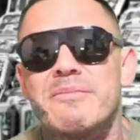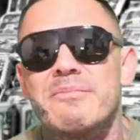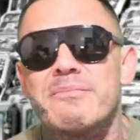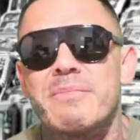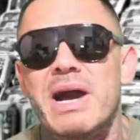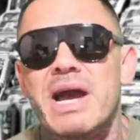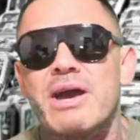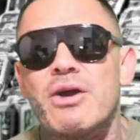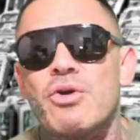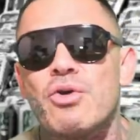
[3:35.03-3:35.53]

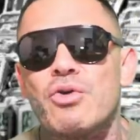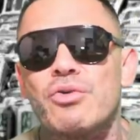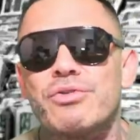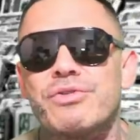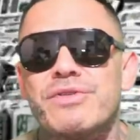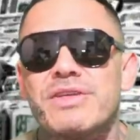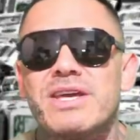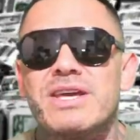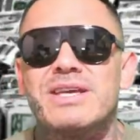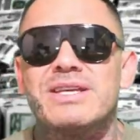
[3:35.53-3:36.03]
My whole
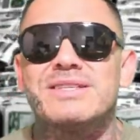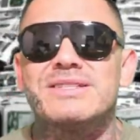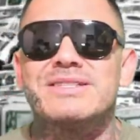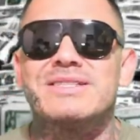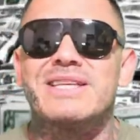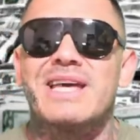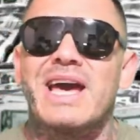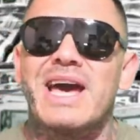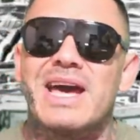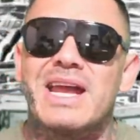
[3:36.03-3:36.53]
thing
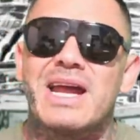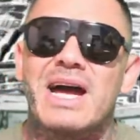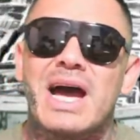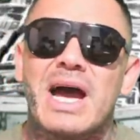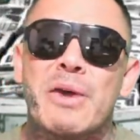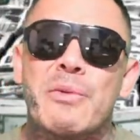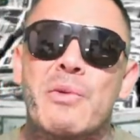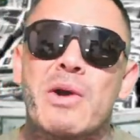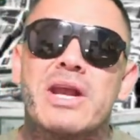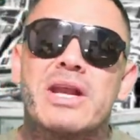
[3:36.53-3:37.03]
is that
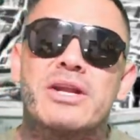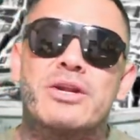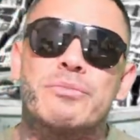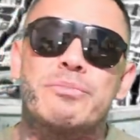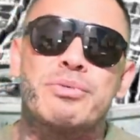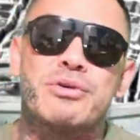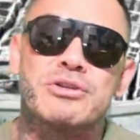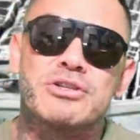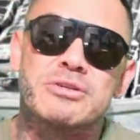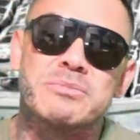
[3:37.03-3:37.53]
I wanted to
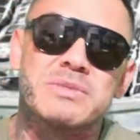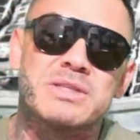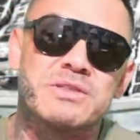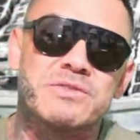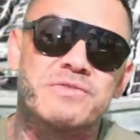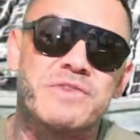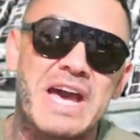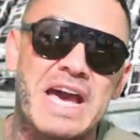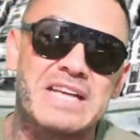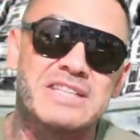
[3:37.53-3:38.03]
push them
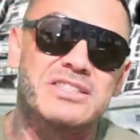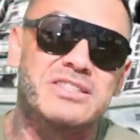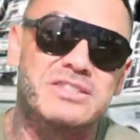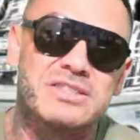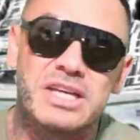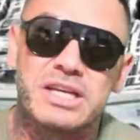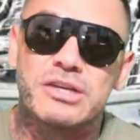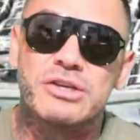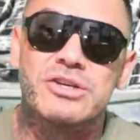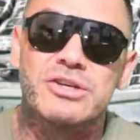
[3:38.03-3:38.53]
as fast
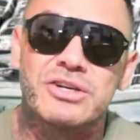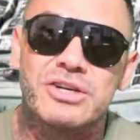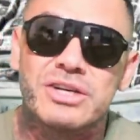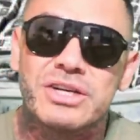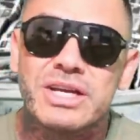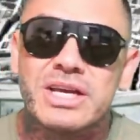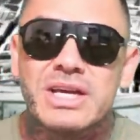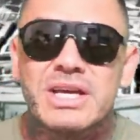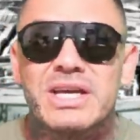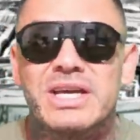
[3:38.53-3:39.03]
as I
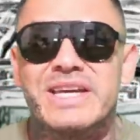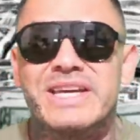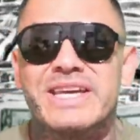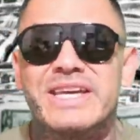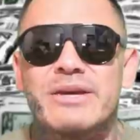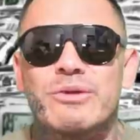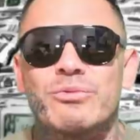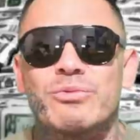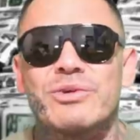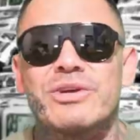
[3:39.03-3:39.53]
could
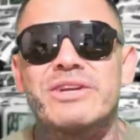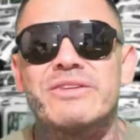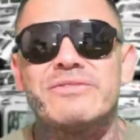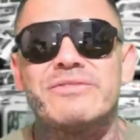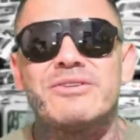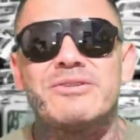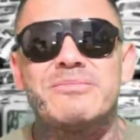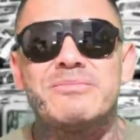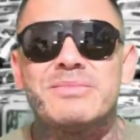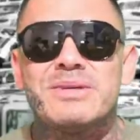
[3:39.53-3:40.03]
and get rid
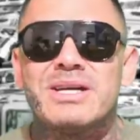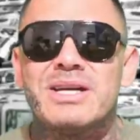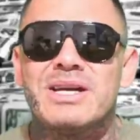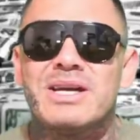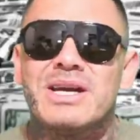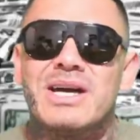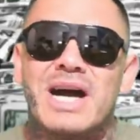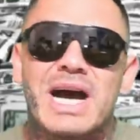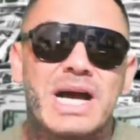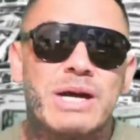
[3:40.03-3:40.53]
of them.
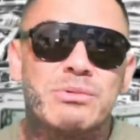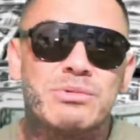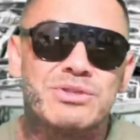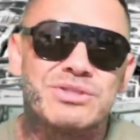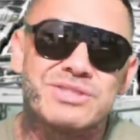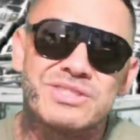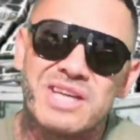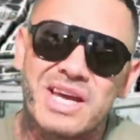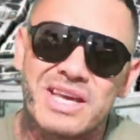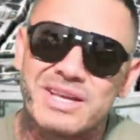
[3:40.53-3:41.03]
I
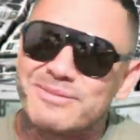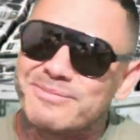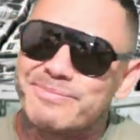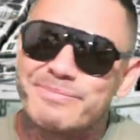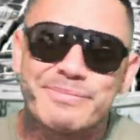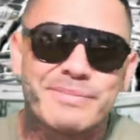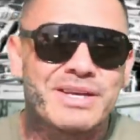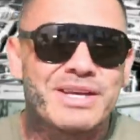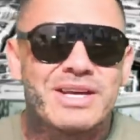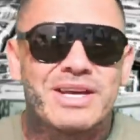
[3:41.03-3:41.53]
was like
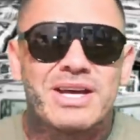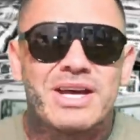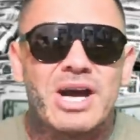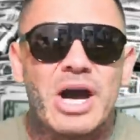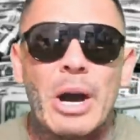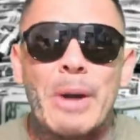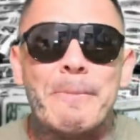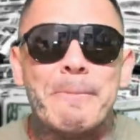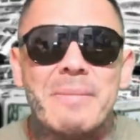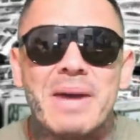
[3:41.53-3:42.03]

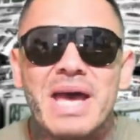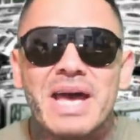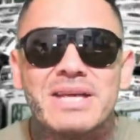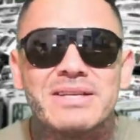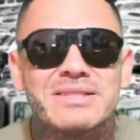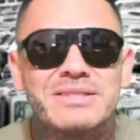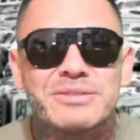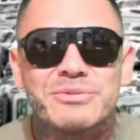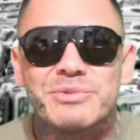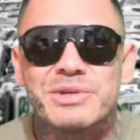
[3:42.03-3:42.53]
a
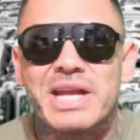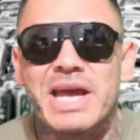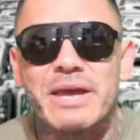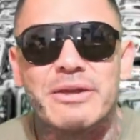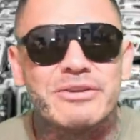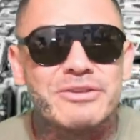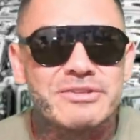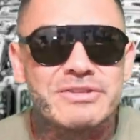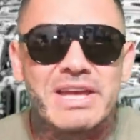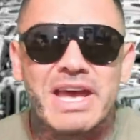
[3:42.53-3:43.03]
mess when I
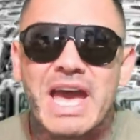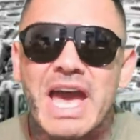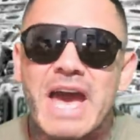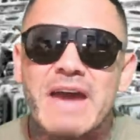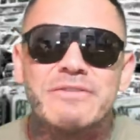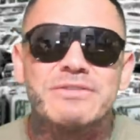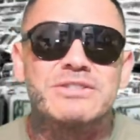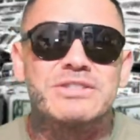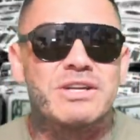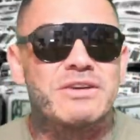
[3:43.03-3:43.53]
used to
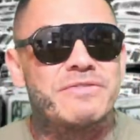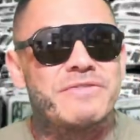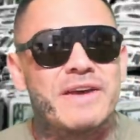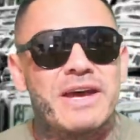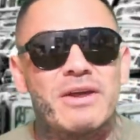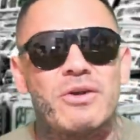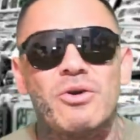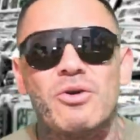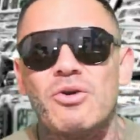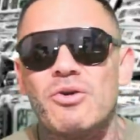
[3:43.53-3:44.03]
have stuff
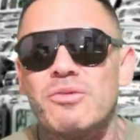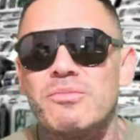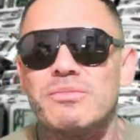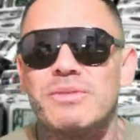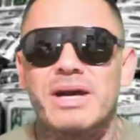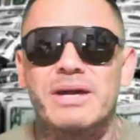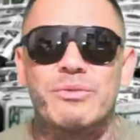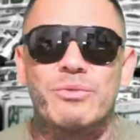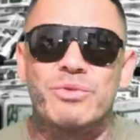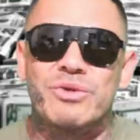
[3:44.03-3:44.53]
at
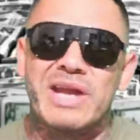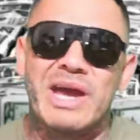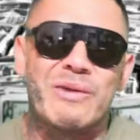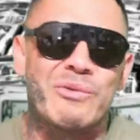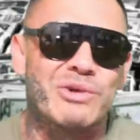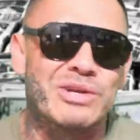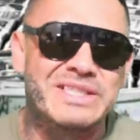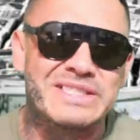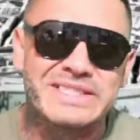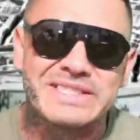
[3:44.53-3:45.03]
home. I would
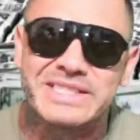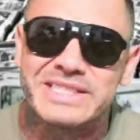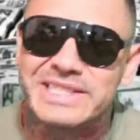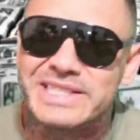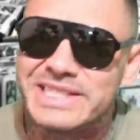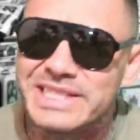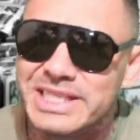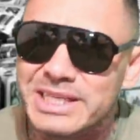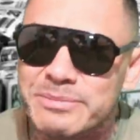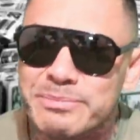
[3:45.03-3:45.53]
I wouldn't
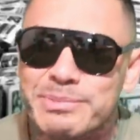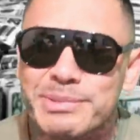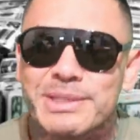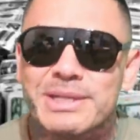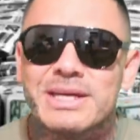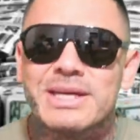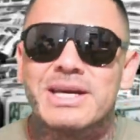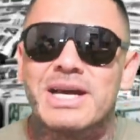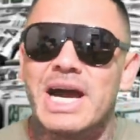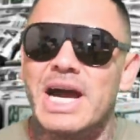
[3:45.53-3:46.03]
sleep.
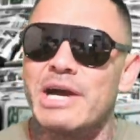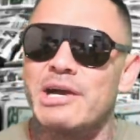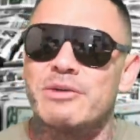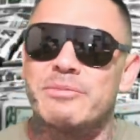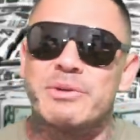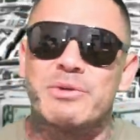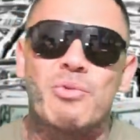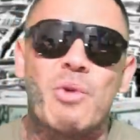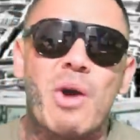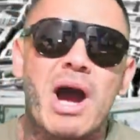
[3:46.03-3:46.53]
I
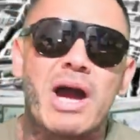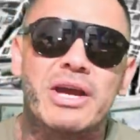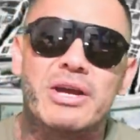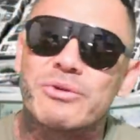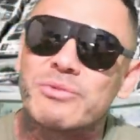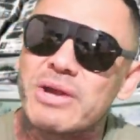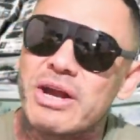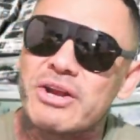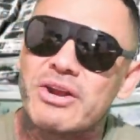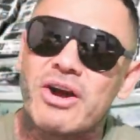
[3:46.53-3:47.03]
would be
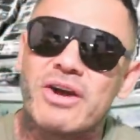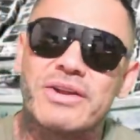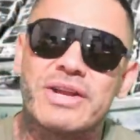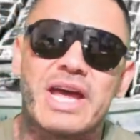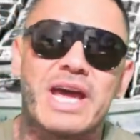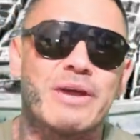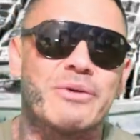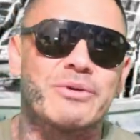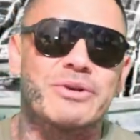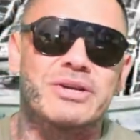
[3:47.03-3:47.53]
walking around all
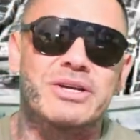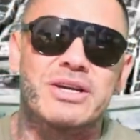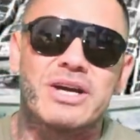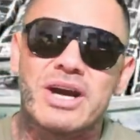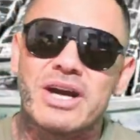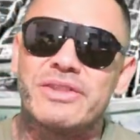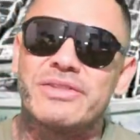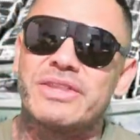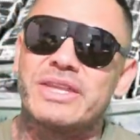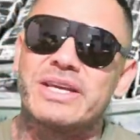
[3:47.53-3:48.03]
night with a
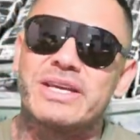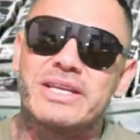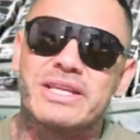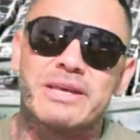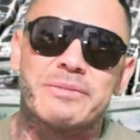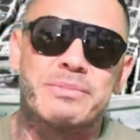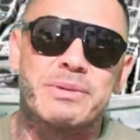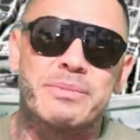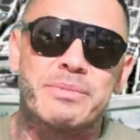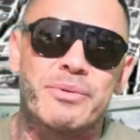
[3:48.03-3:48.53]
gun thinking
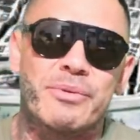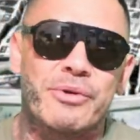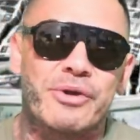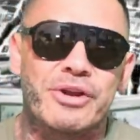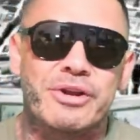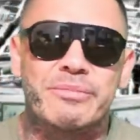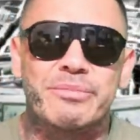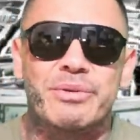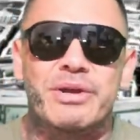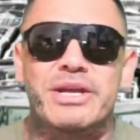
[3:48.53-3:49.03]
that people were
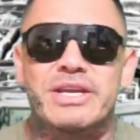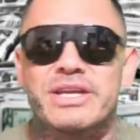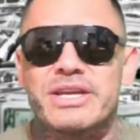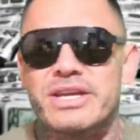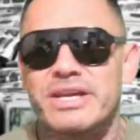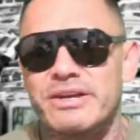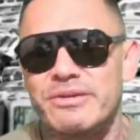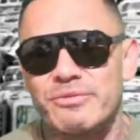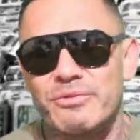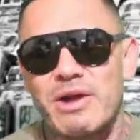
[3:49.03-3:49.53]
gonna break
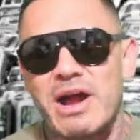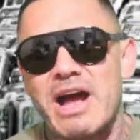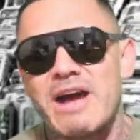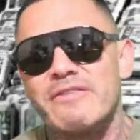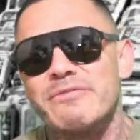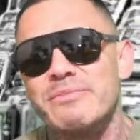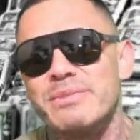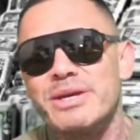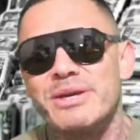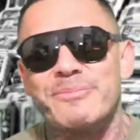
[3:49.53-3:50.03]
in,
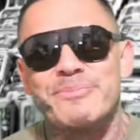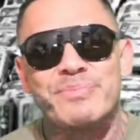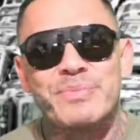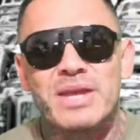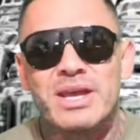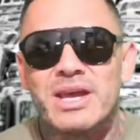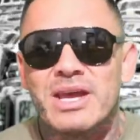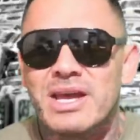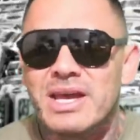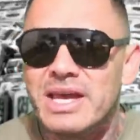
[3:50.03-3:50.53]
rob me.
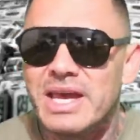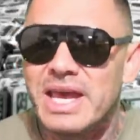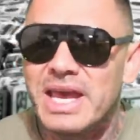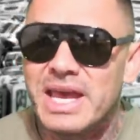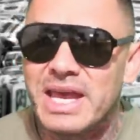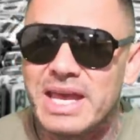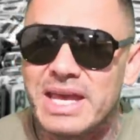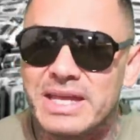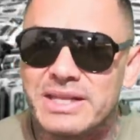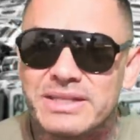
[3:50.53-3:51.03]

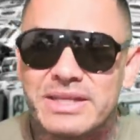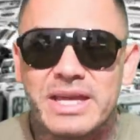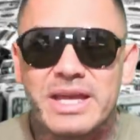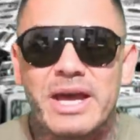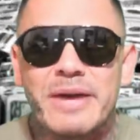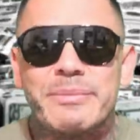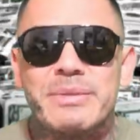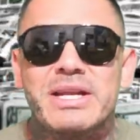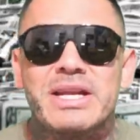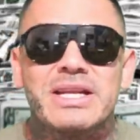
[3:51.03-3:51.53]
And
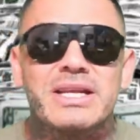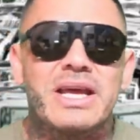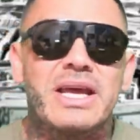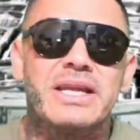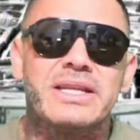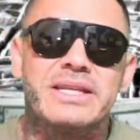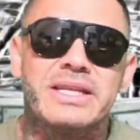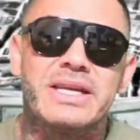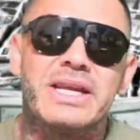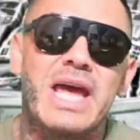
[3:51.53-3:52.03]
I mean, it,
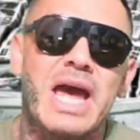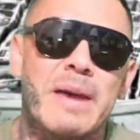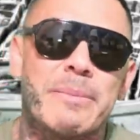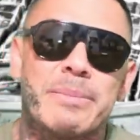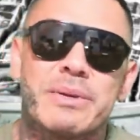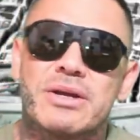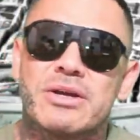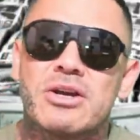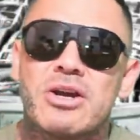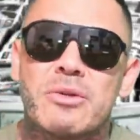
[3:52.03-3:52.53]
it did
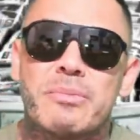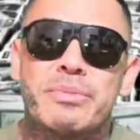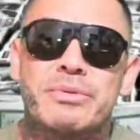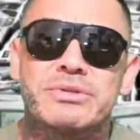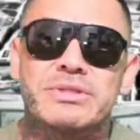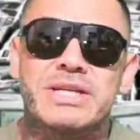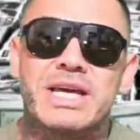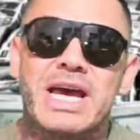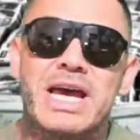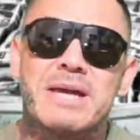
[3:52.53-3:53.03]
happen a
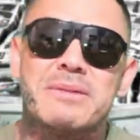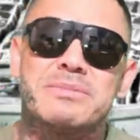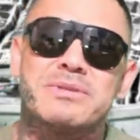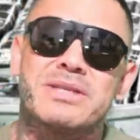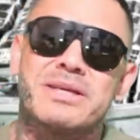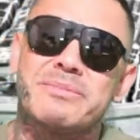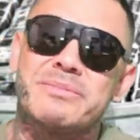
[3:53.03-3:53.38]
couple times.